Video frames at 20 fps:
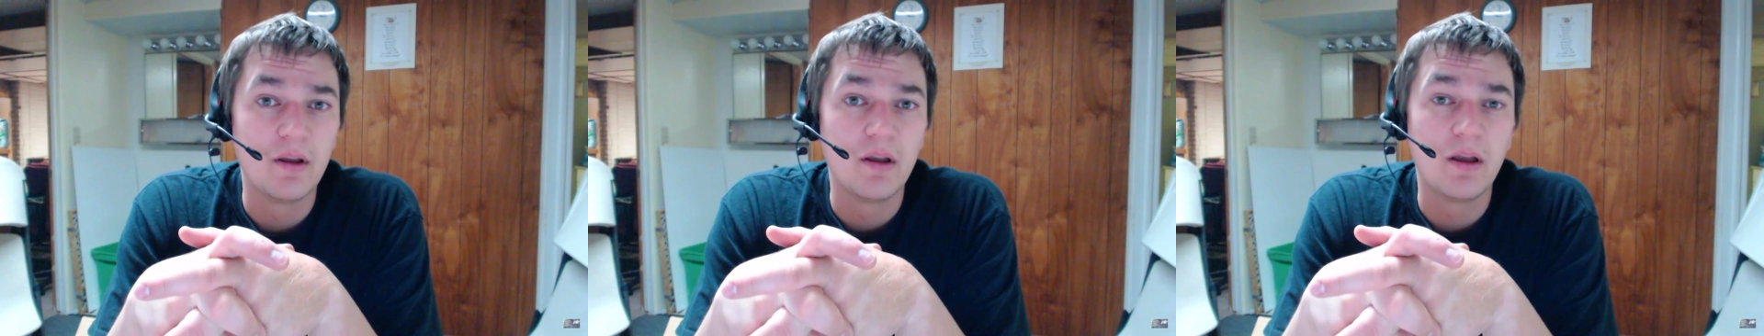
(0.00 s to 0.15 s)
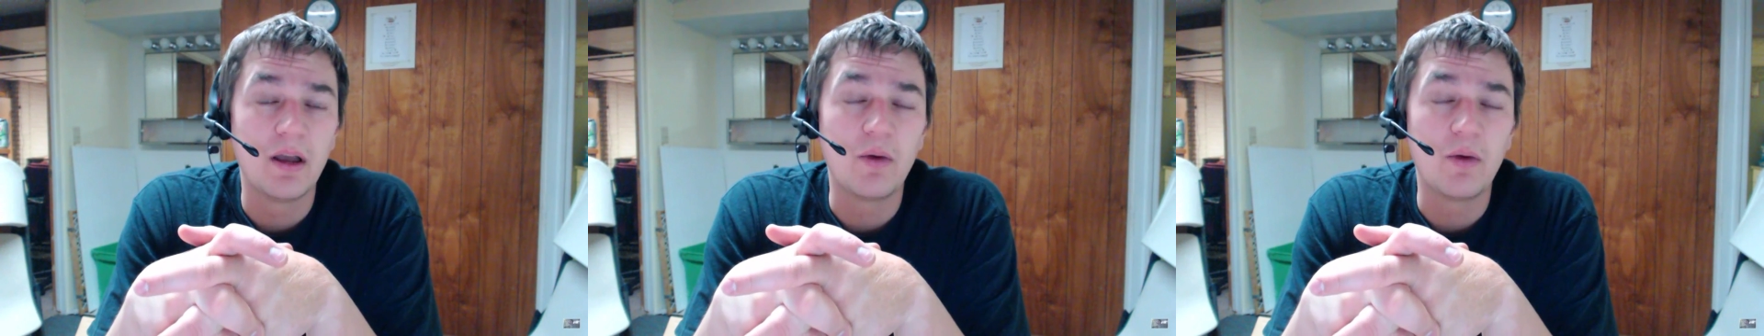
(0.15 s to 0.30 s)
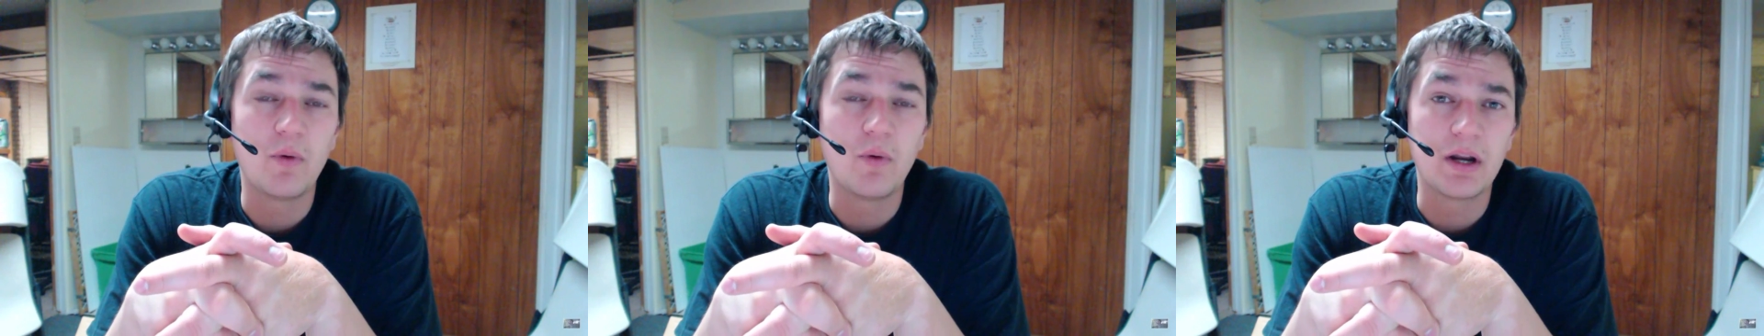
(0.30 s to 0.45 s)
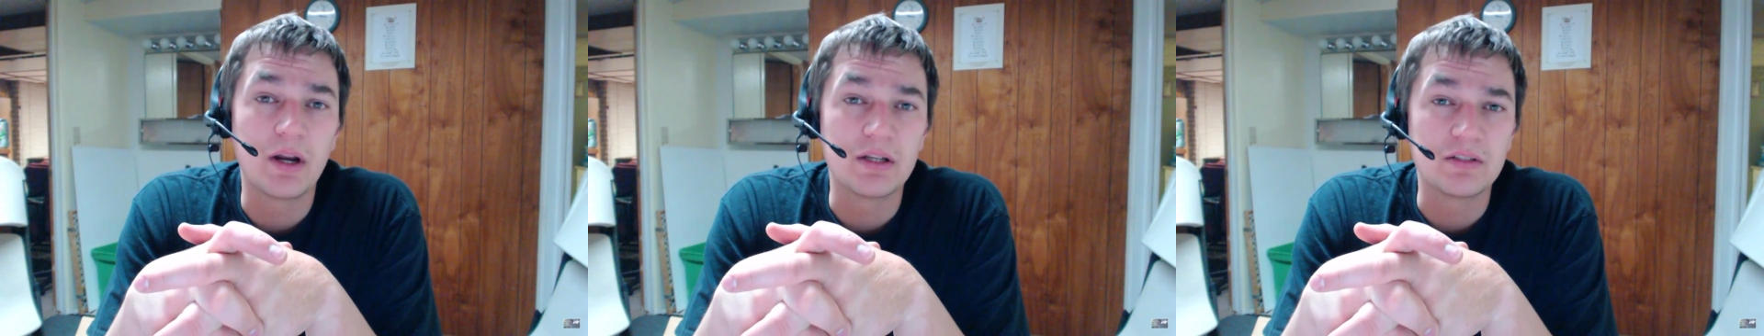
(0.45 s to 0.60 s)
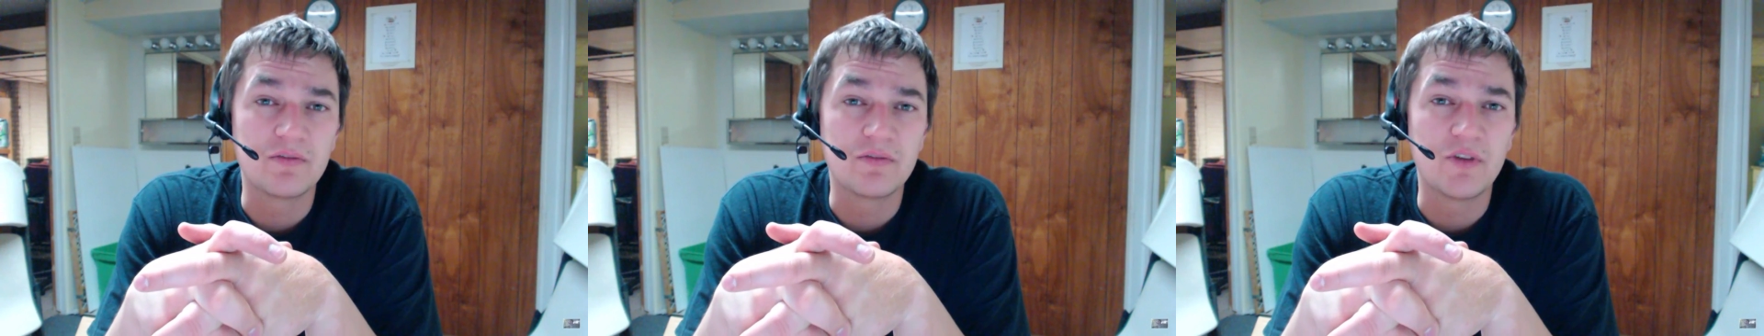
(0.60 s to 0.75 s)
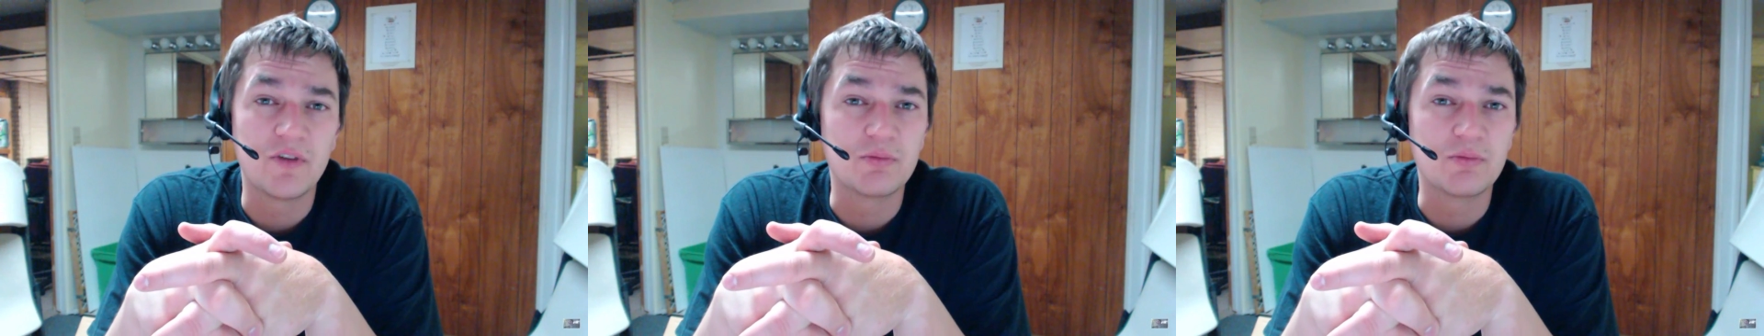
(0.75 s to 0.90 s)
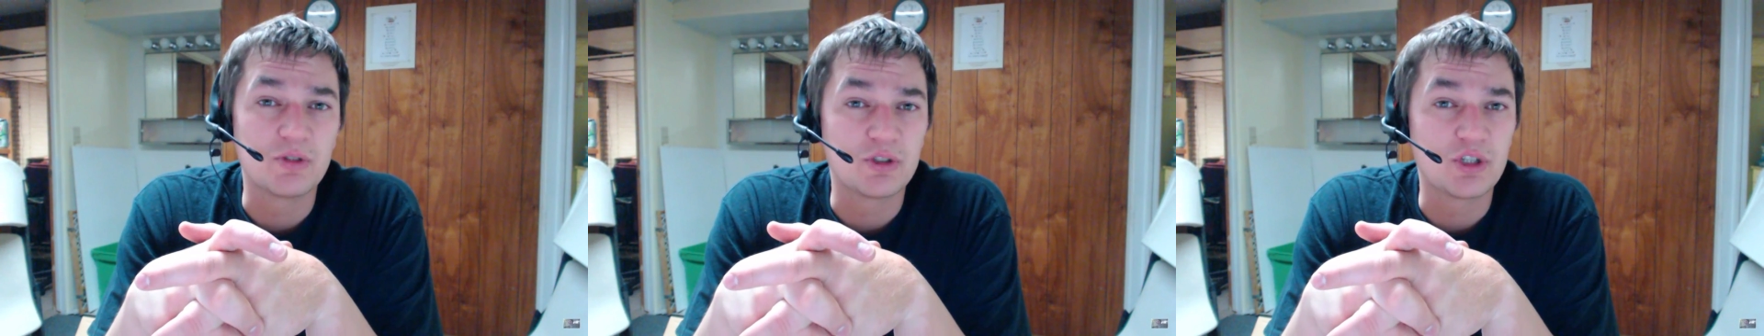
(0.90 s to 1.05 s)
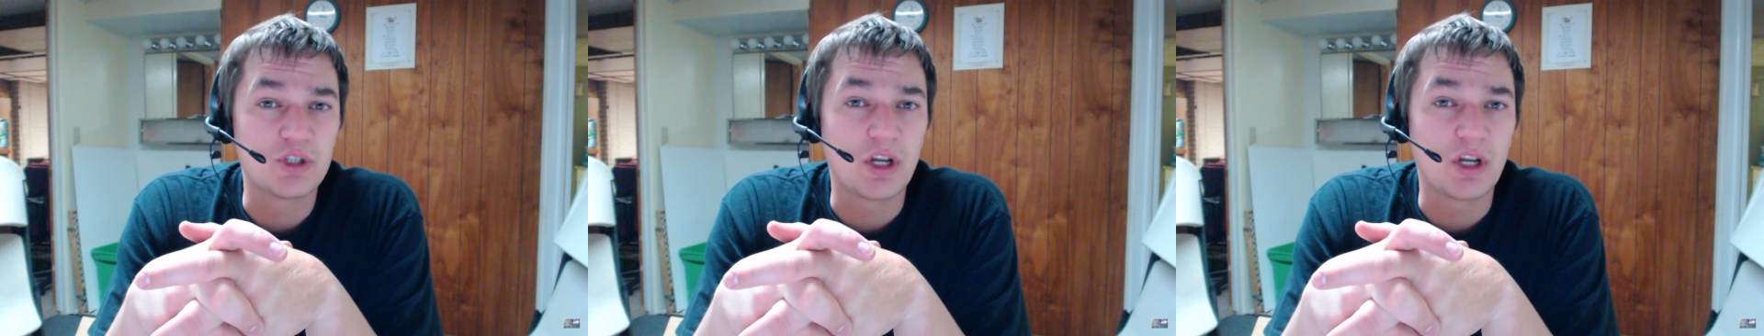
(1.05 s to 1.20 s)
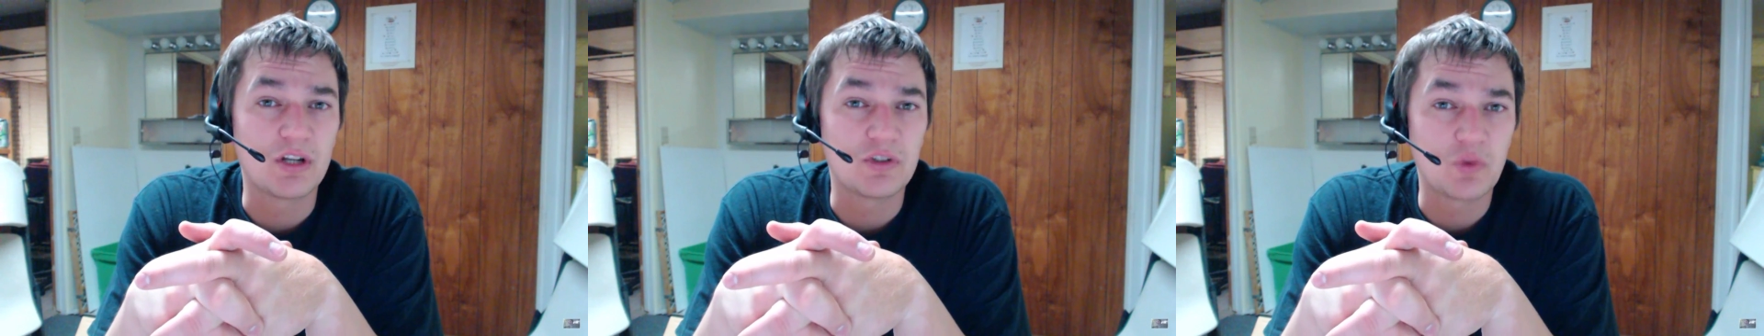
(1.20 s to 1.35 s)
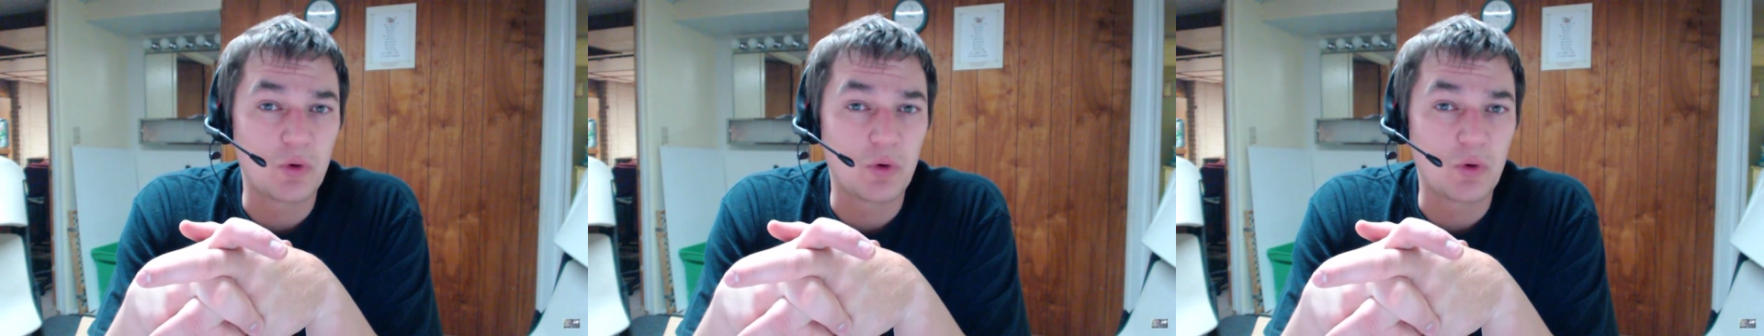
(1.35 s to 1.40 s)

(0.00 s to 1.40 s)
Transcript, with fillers: whereas films are shot in